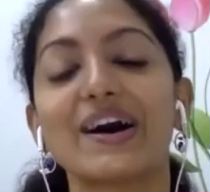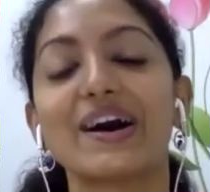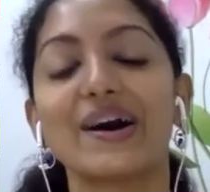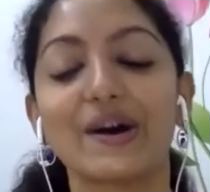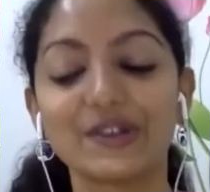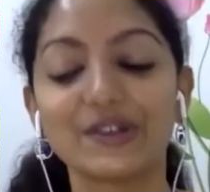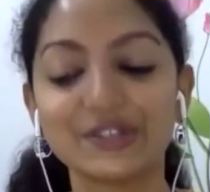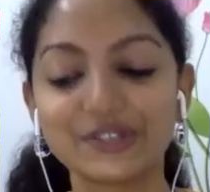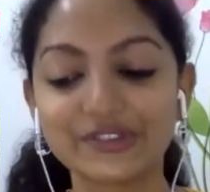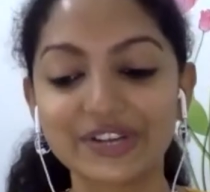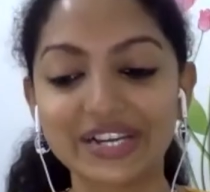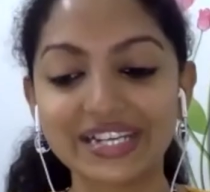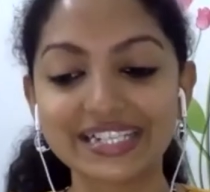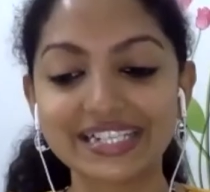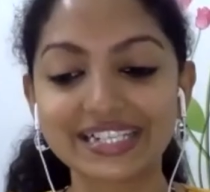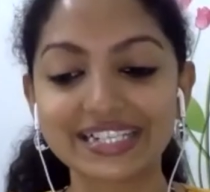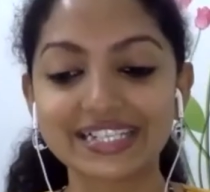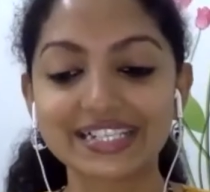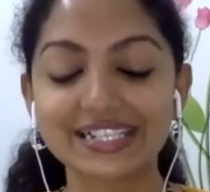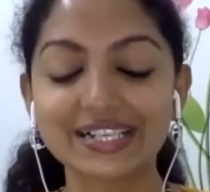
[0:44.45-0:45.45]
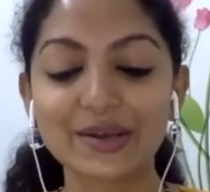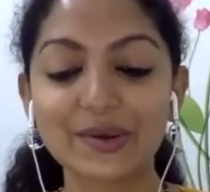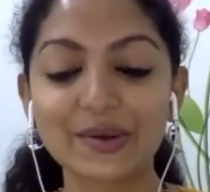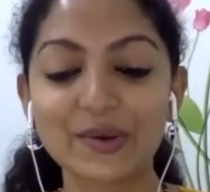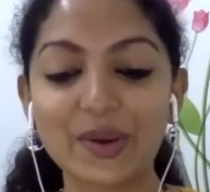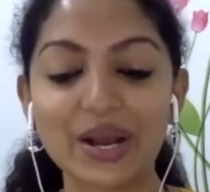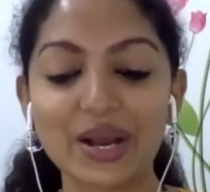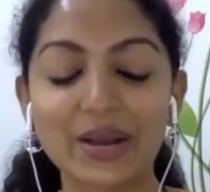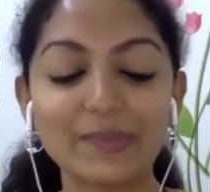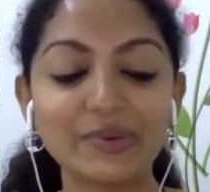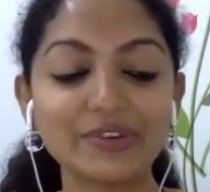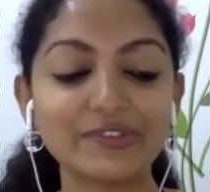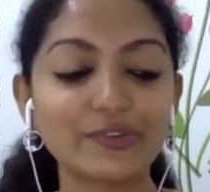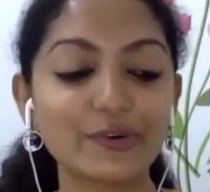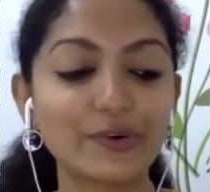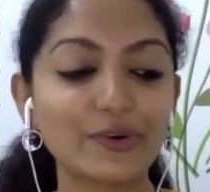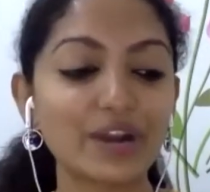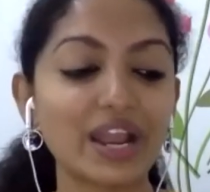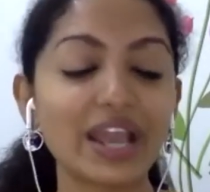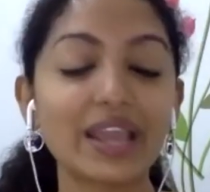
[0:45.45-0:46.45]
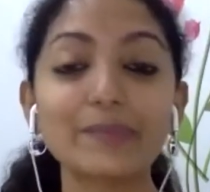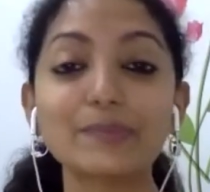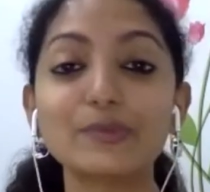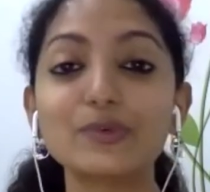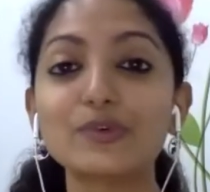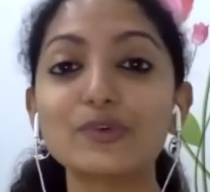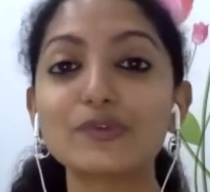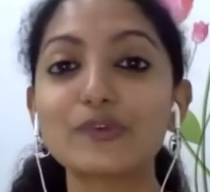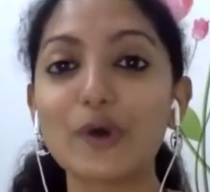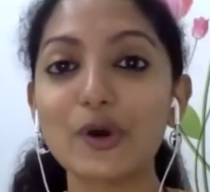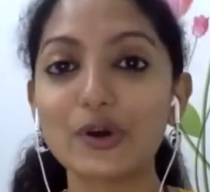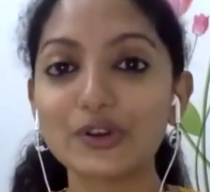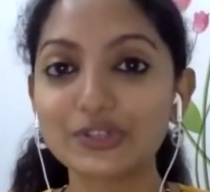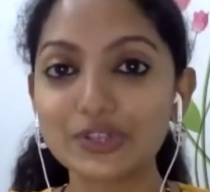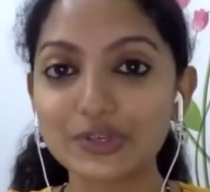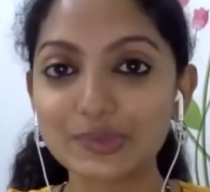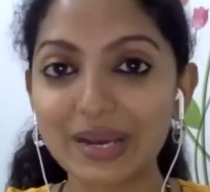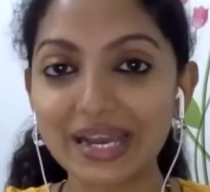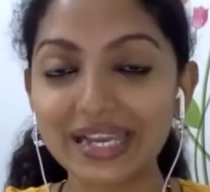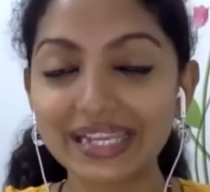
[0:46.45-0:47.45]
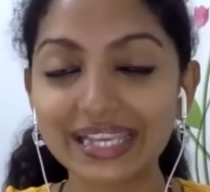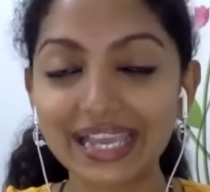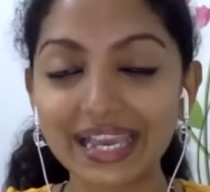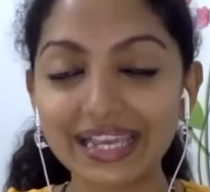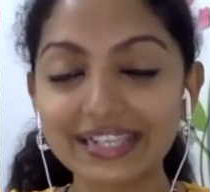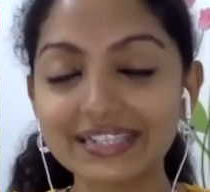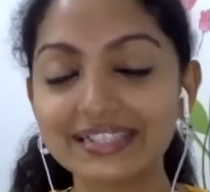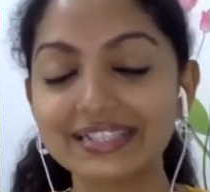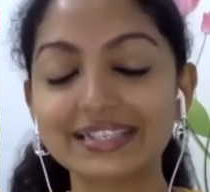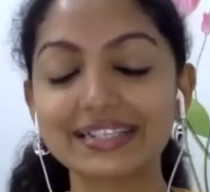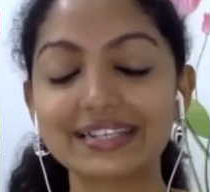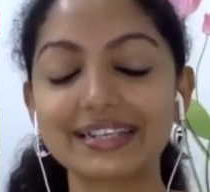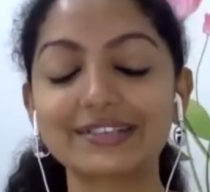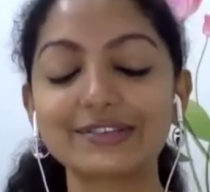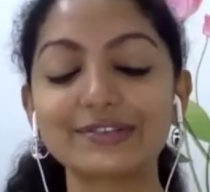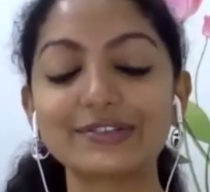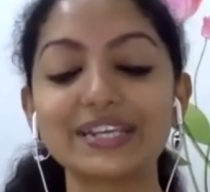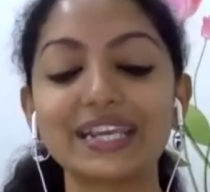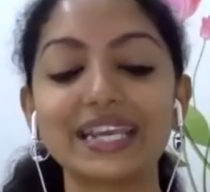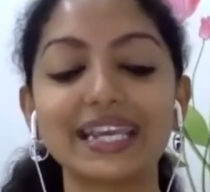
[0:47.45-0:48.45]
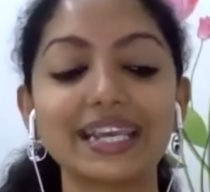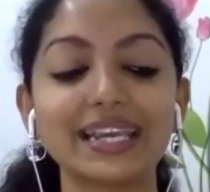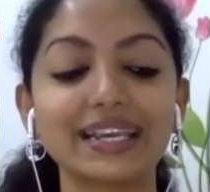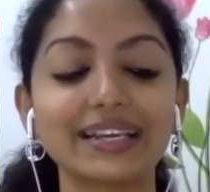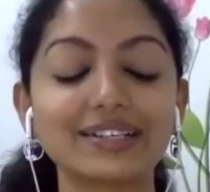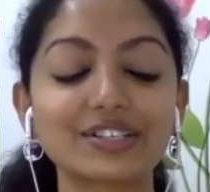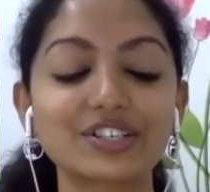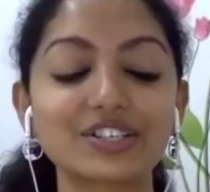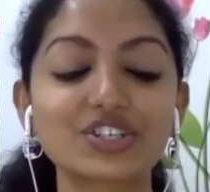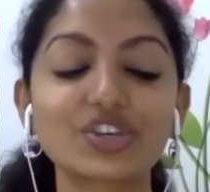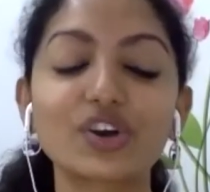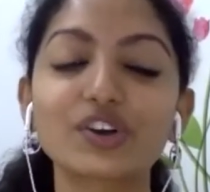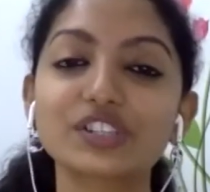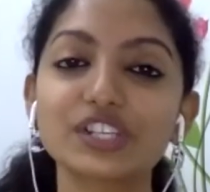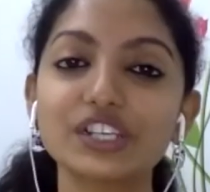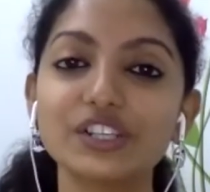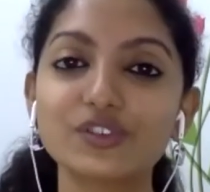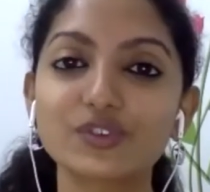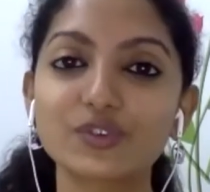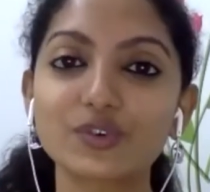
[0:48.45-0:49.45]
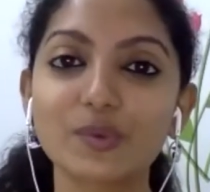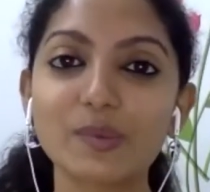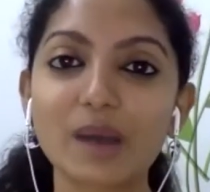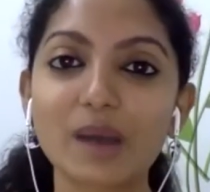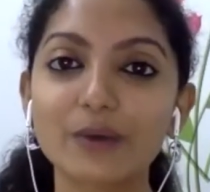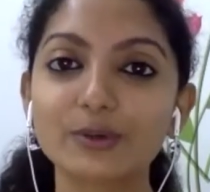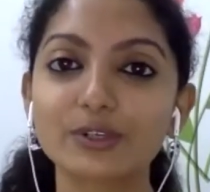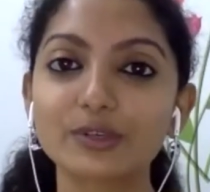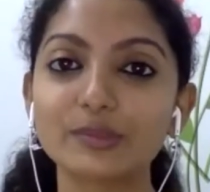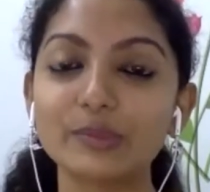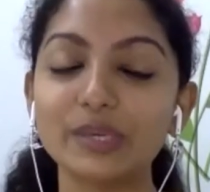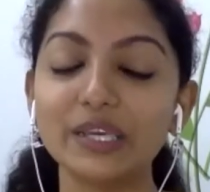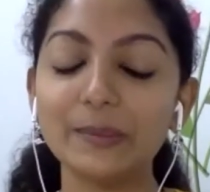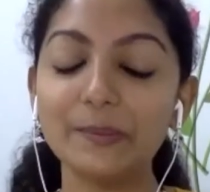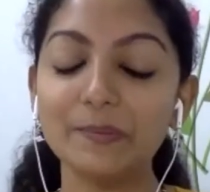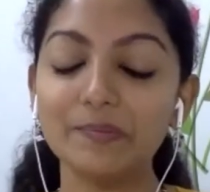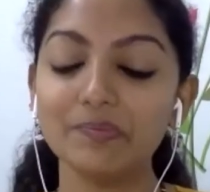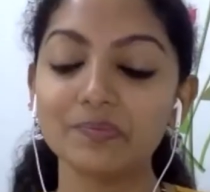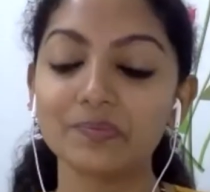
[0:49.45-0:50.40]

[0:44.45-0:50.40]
All right, so before I move on to my guest today, a short intro about me.